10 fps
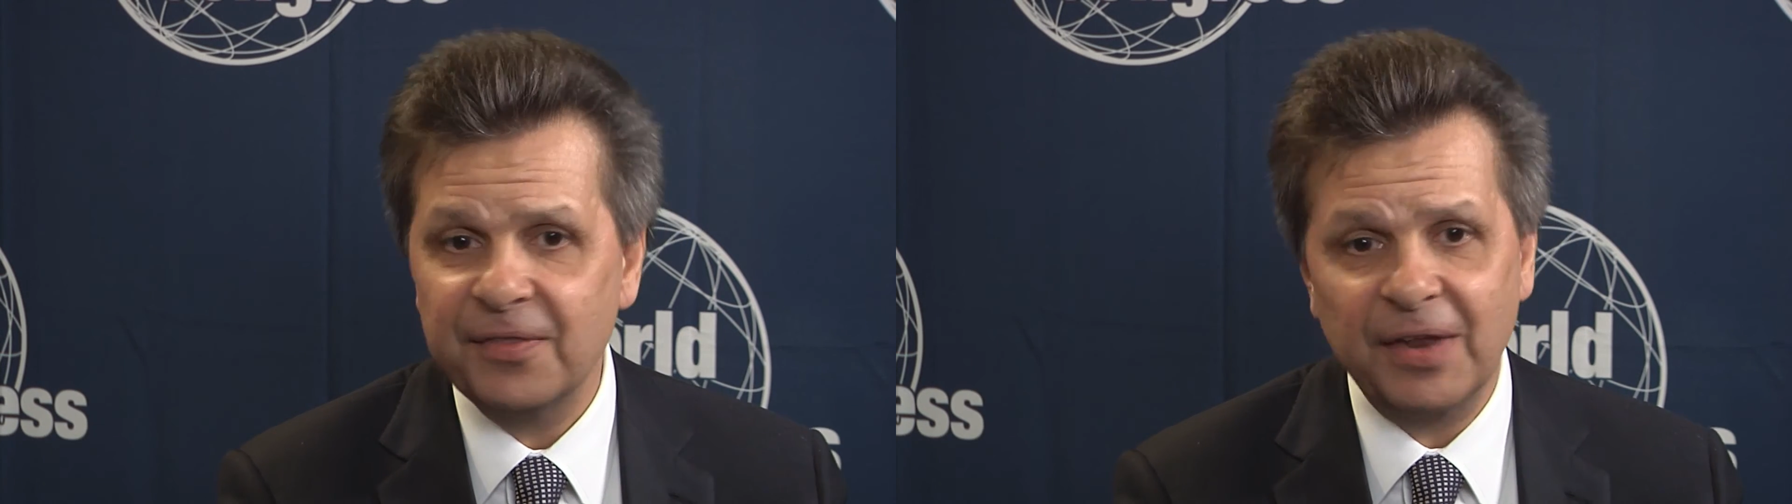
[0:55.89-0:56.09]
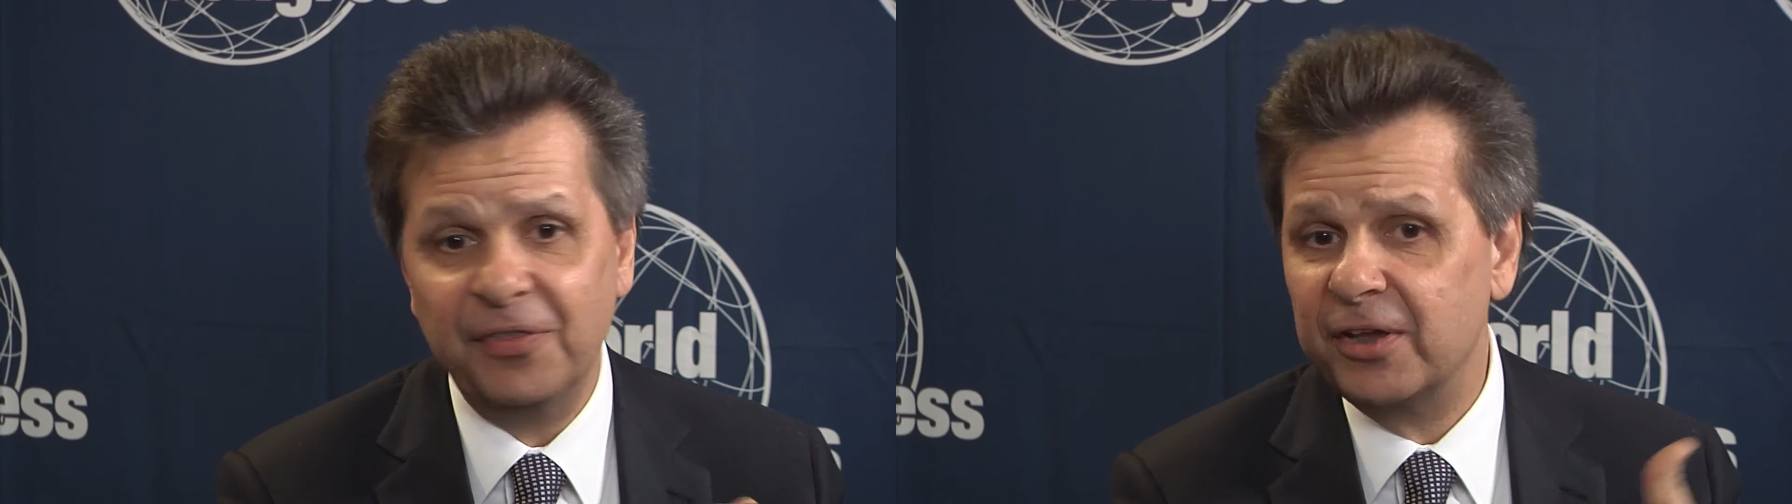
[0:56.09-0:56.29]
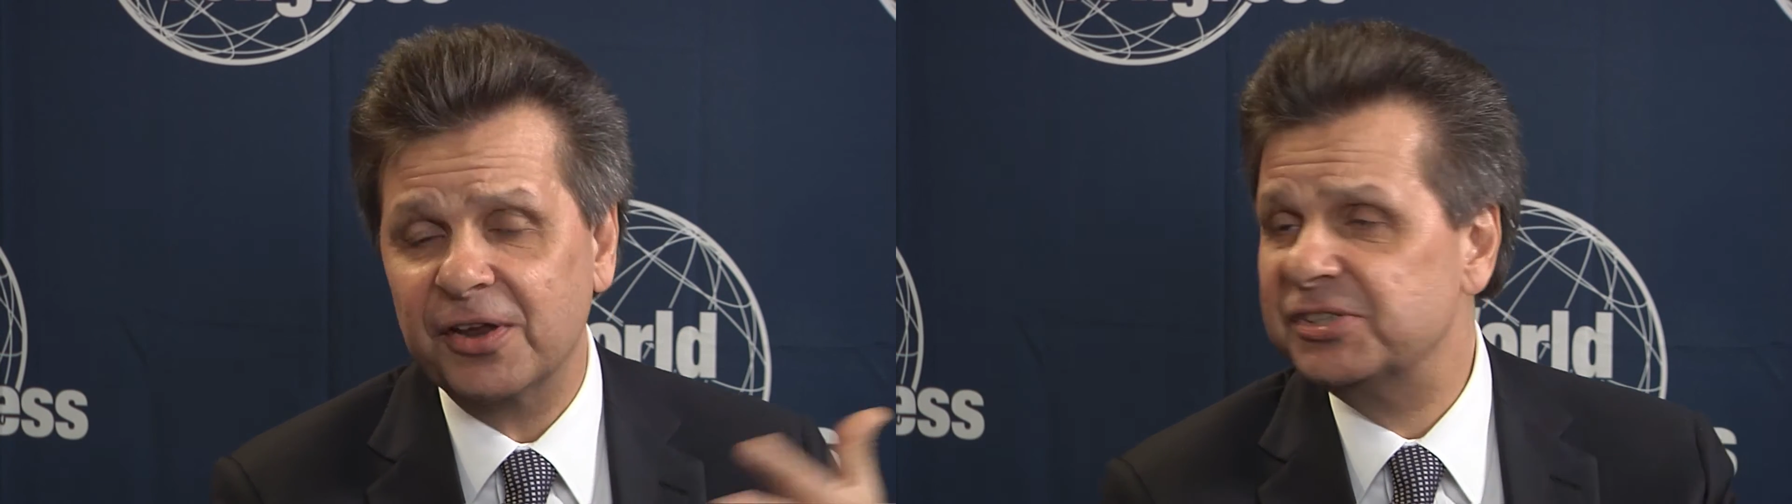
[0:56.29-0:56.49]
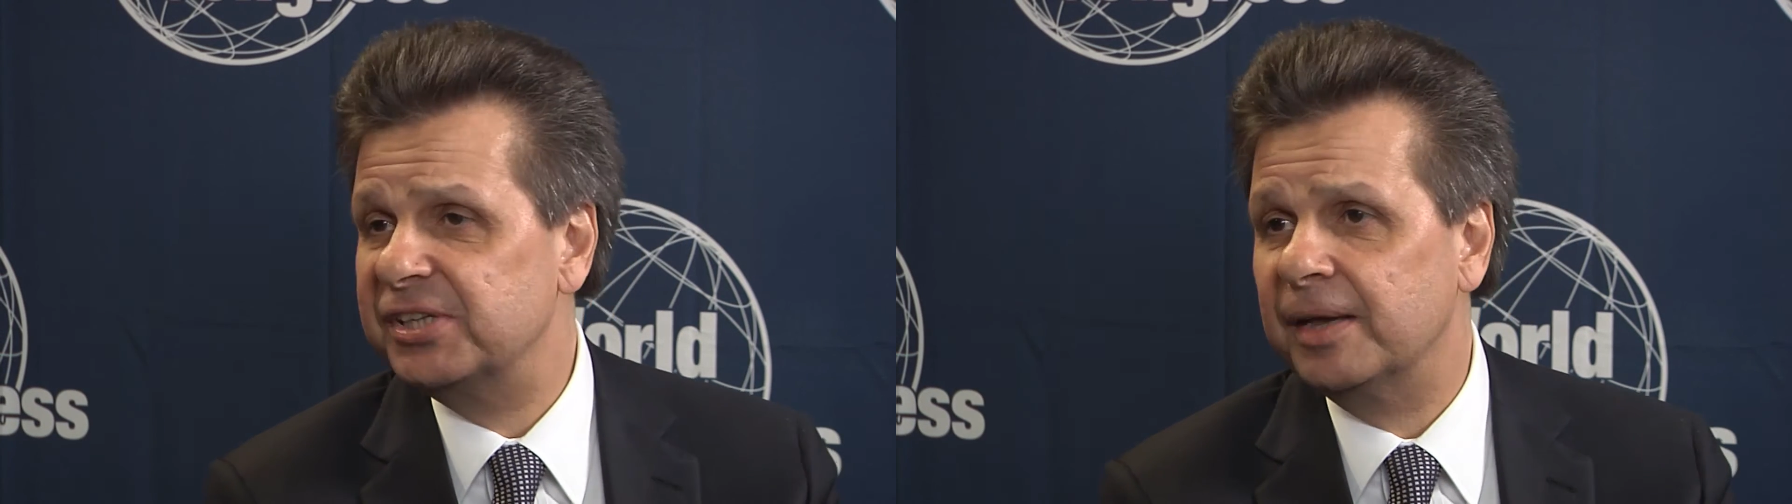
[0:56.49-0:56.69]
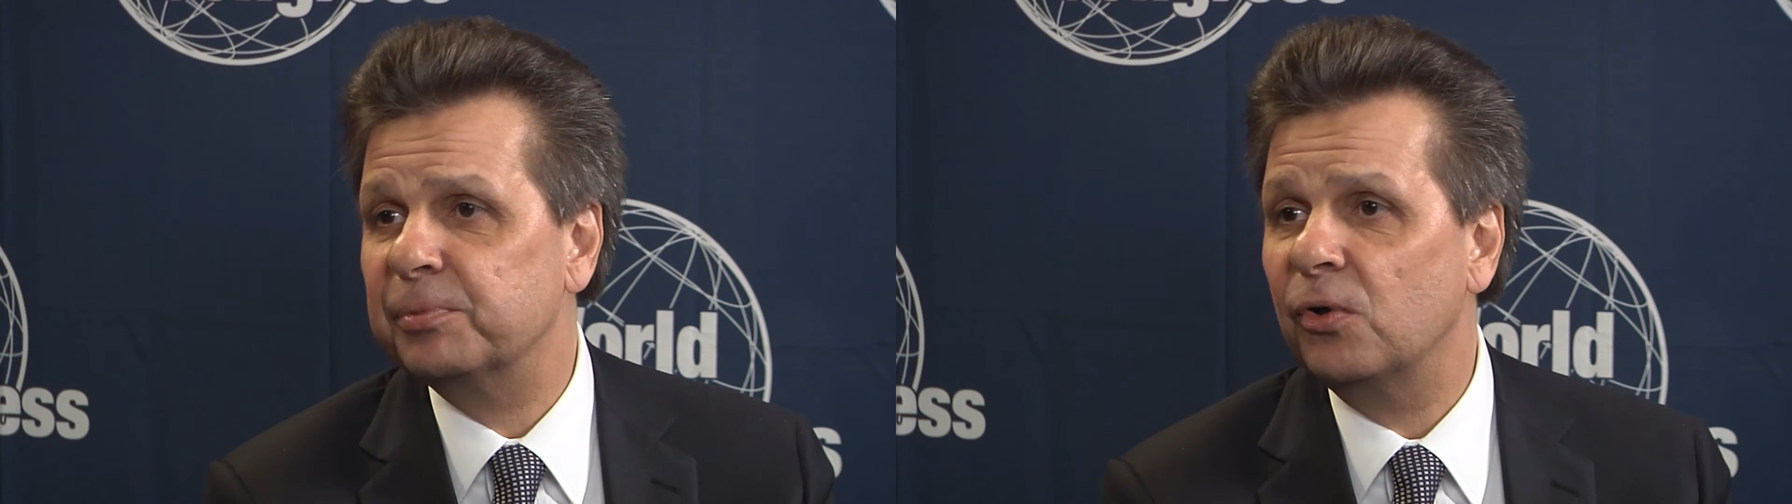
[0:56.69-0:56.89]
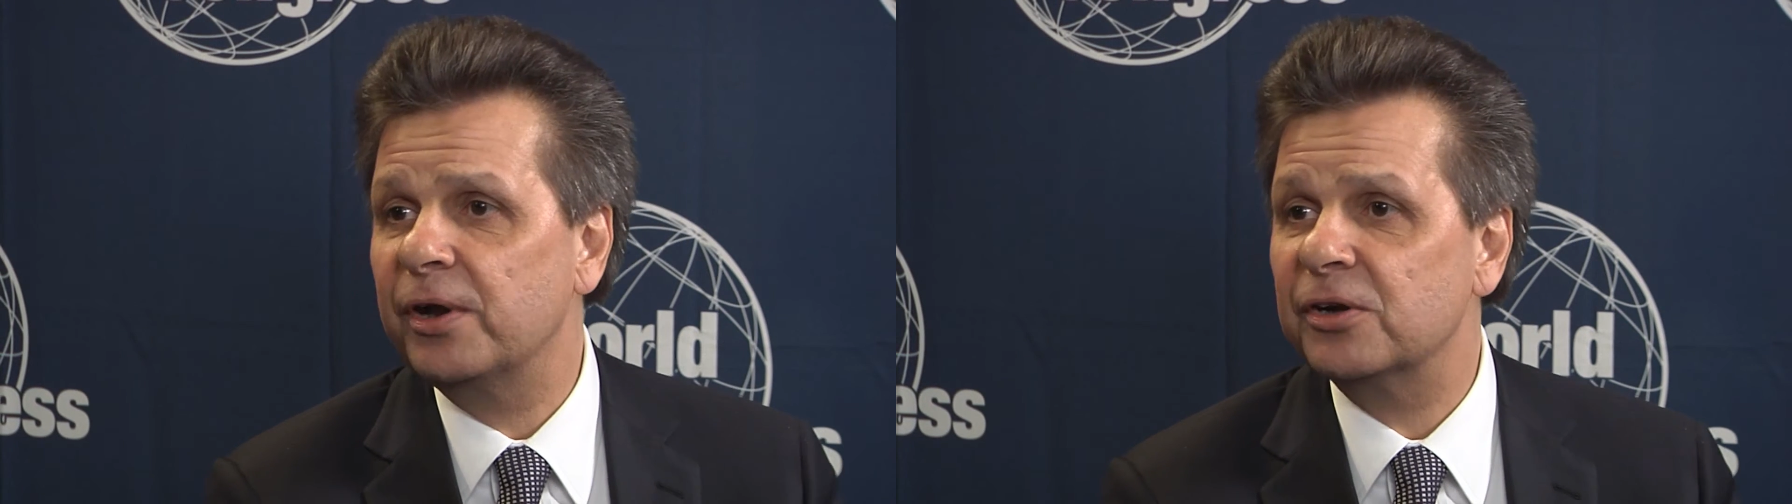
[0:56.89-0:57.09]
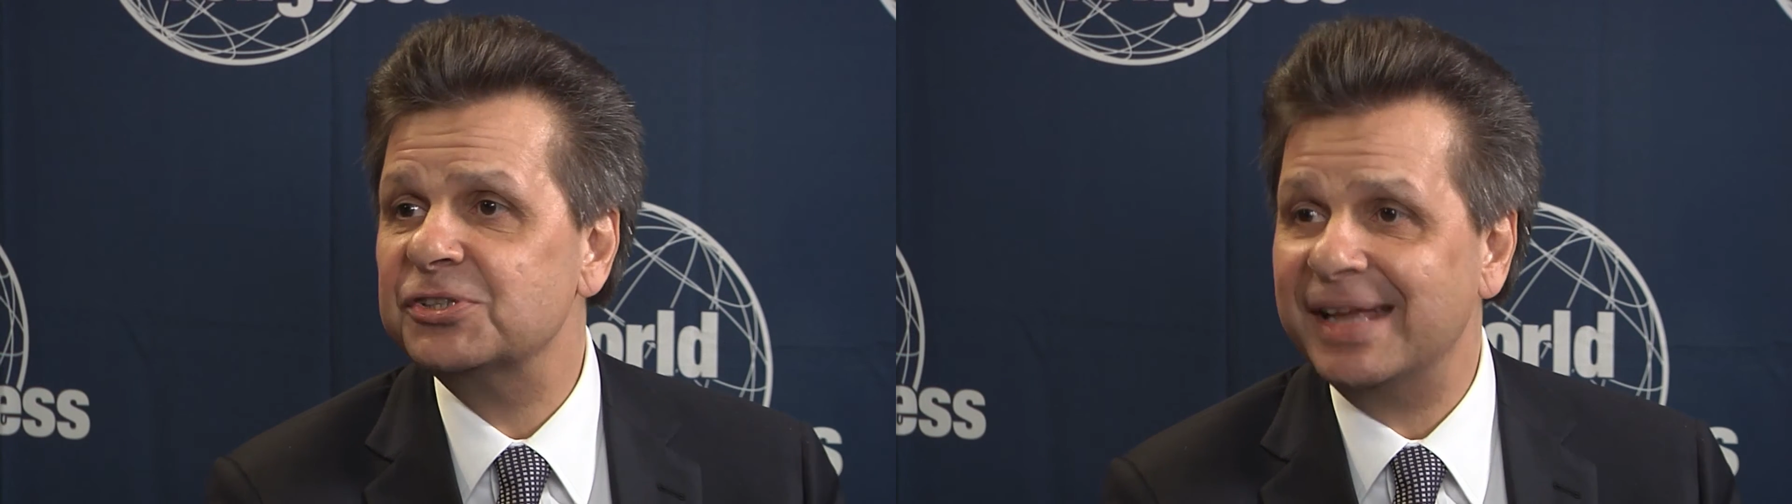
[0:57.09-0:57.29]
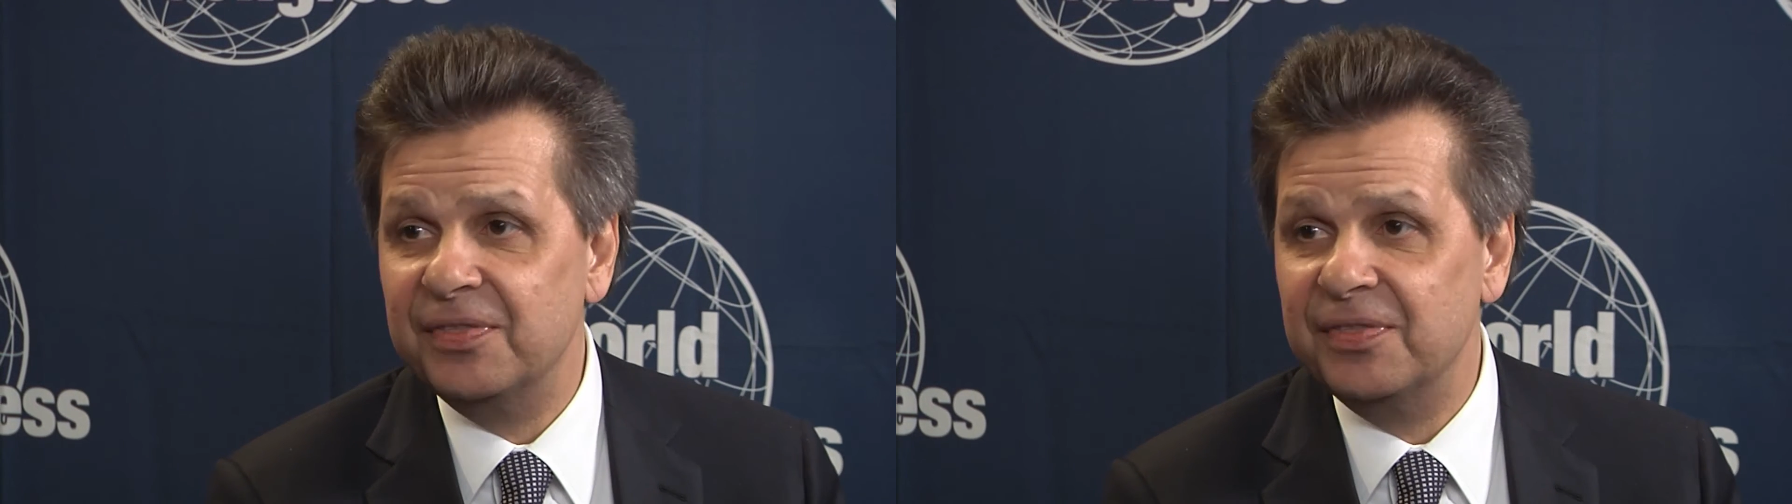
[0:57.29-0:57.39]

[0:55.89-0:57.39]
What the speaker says: then I think you're going to see employers